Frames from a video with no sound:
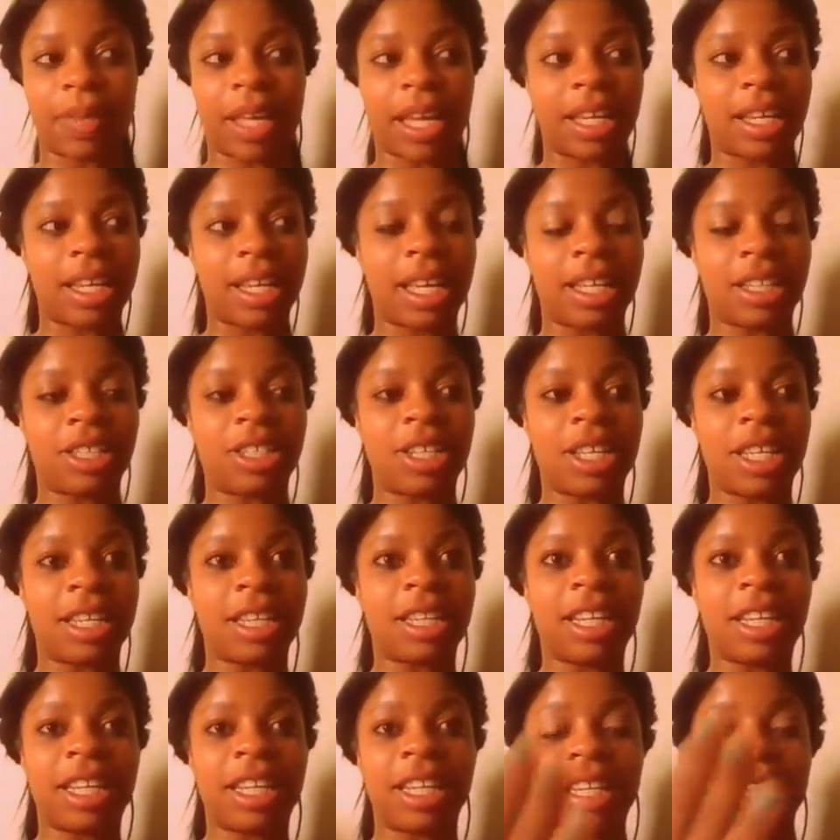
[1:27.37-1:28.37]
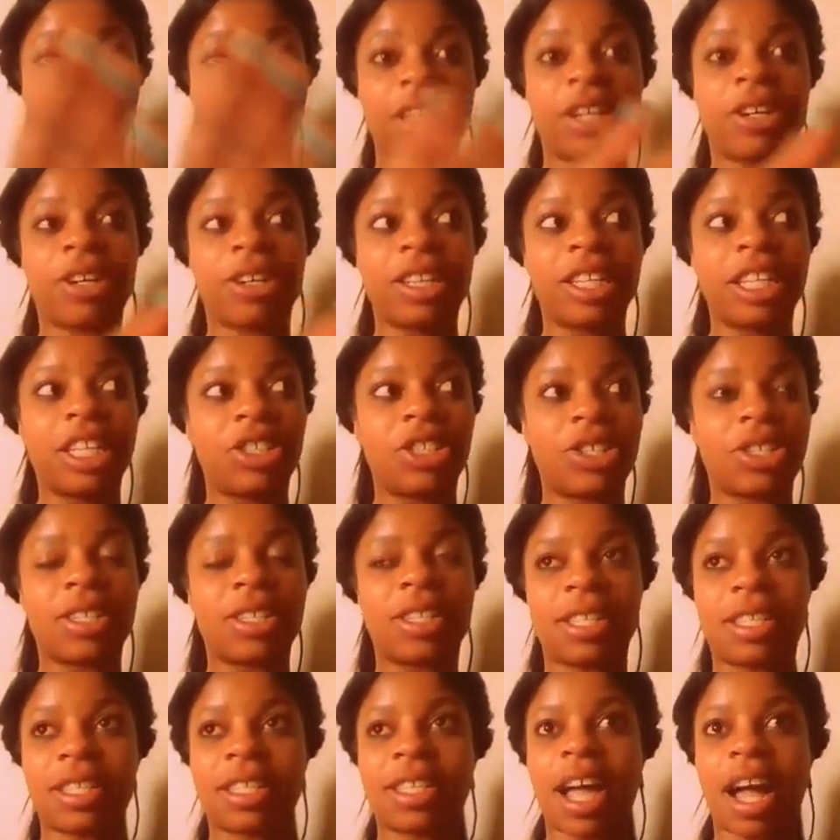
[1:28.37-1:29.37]
Like it literally
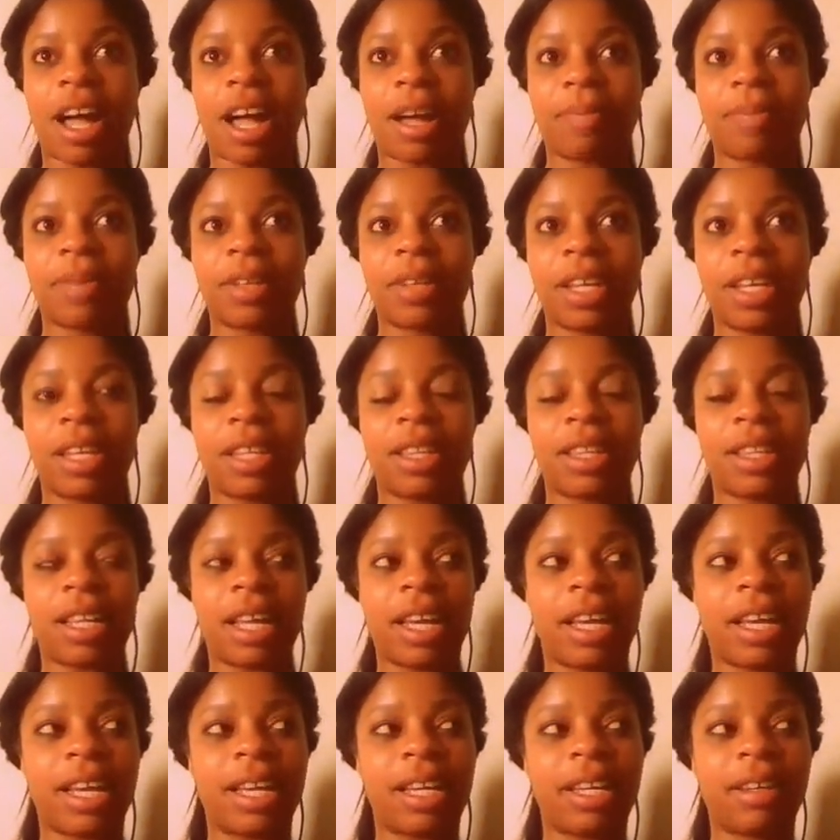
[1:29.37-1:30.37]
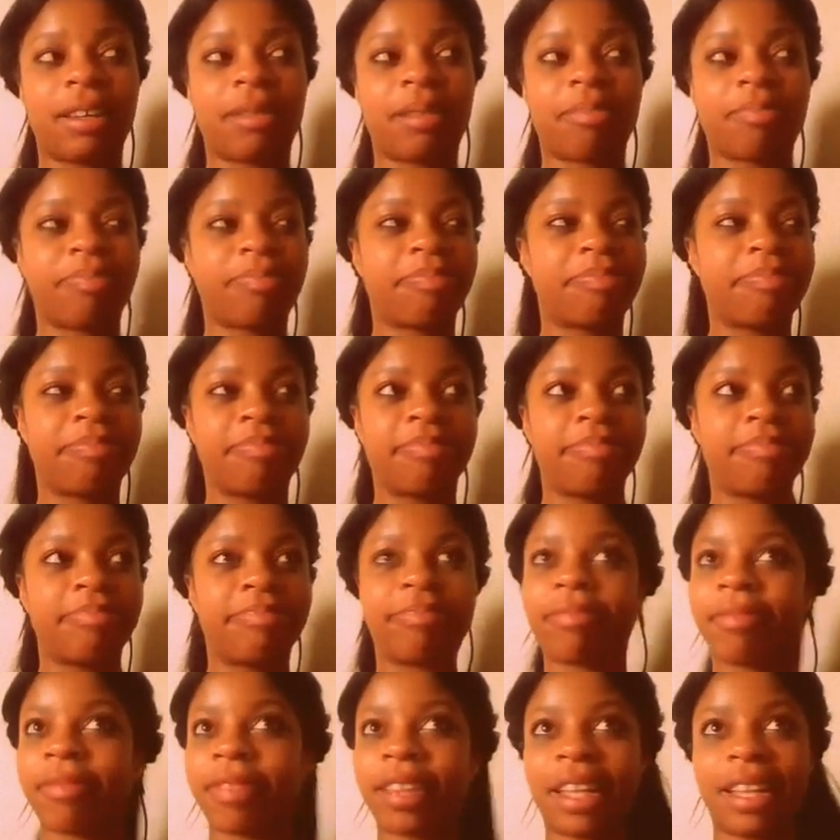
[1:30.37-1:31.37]
just stopped in like
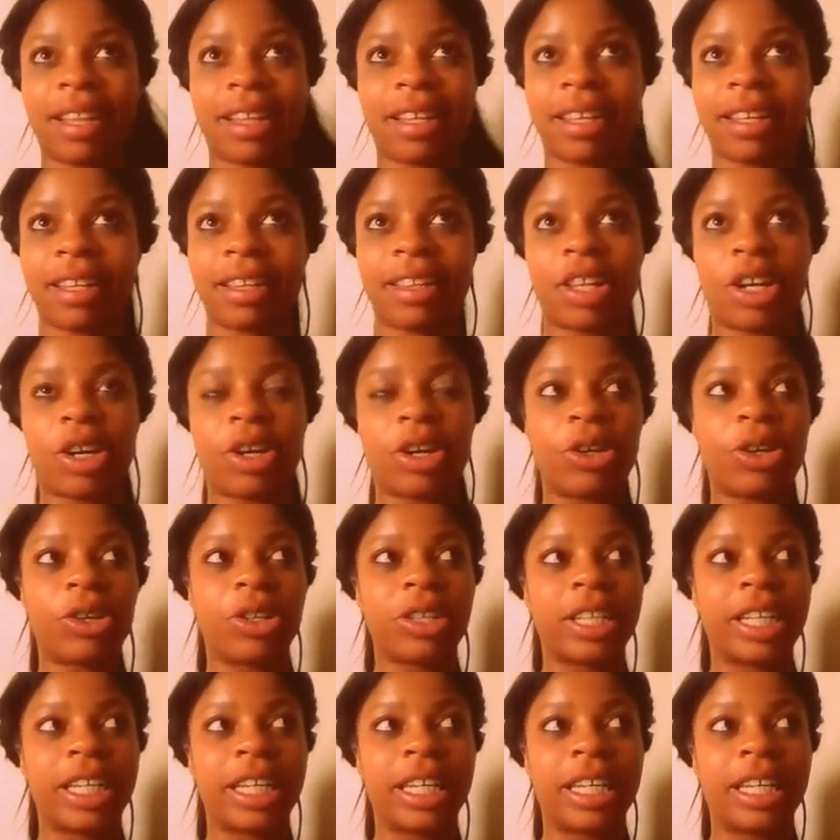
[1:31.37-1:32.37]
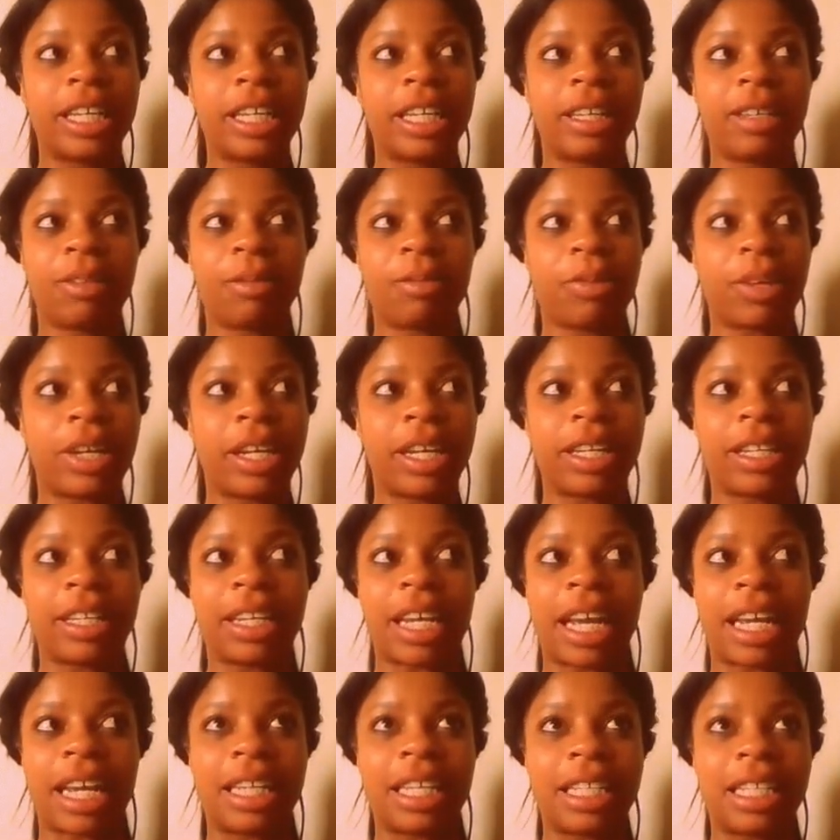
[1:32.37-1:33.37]
the early what
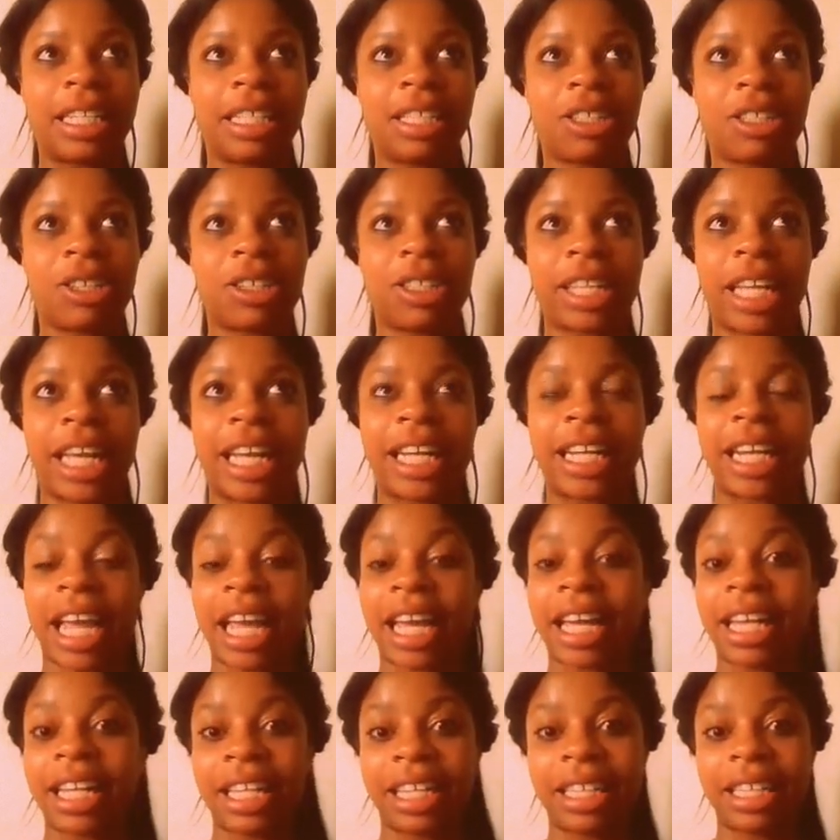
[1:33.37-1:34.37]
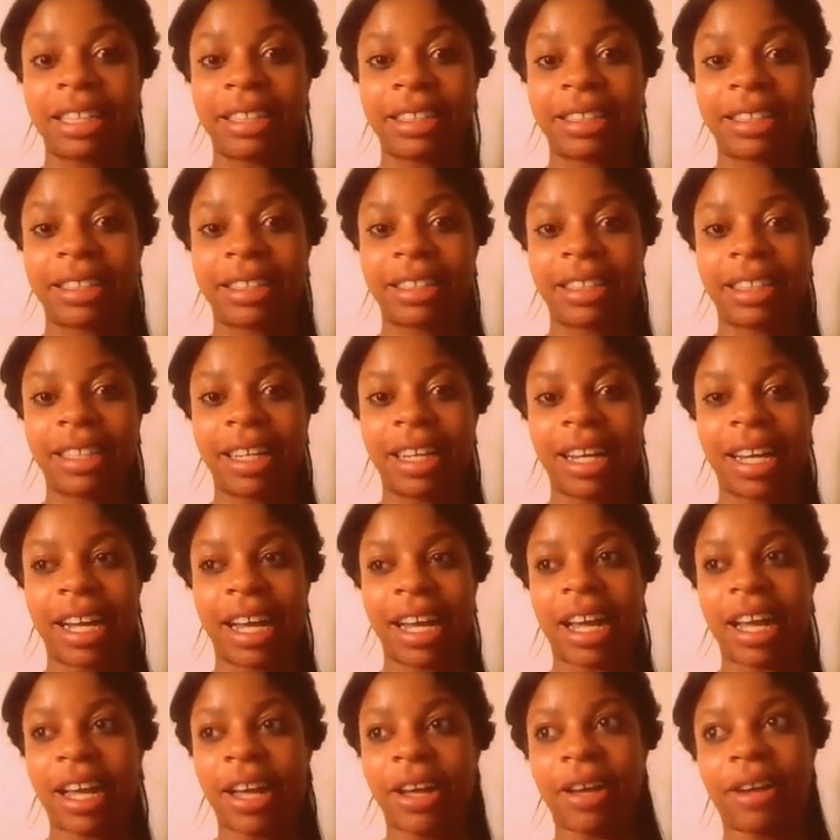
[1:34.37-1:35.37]
90s or late 80s
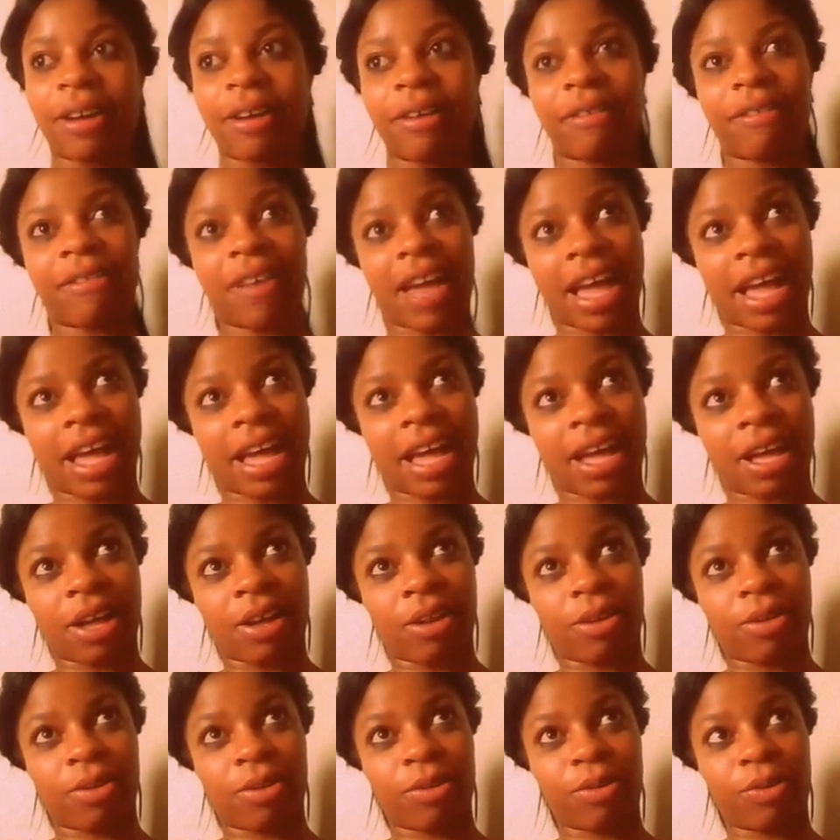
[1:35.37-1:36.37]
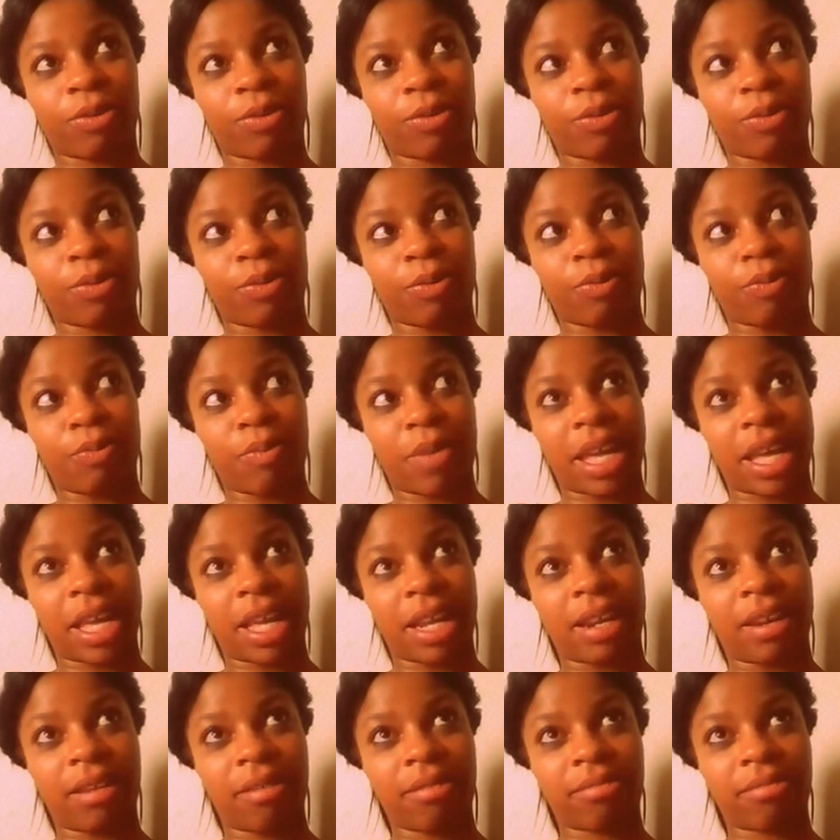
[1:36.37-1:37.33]
of how men